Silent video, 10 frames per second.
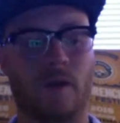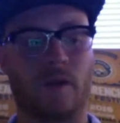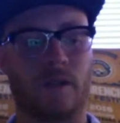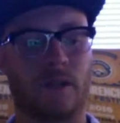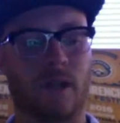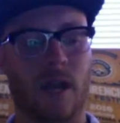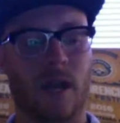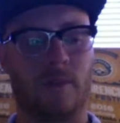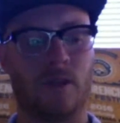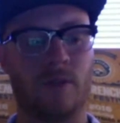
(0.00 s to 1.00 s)
to the name
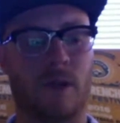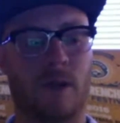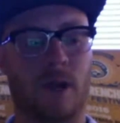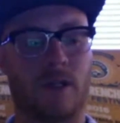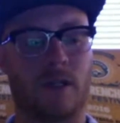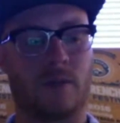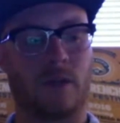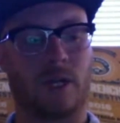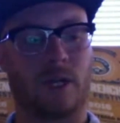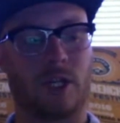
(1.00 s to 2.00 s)
Two Parts,
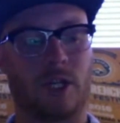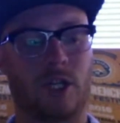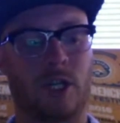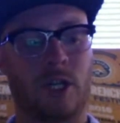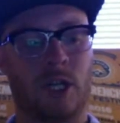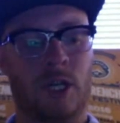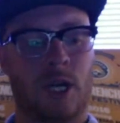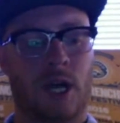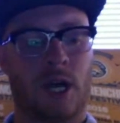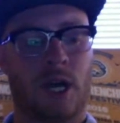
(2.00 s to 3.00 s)
which
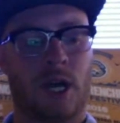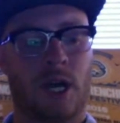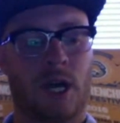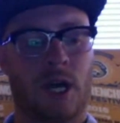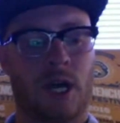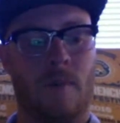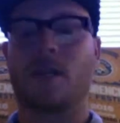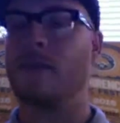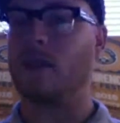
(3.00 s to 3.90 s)
is kind of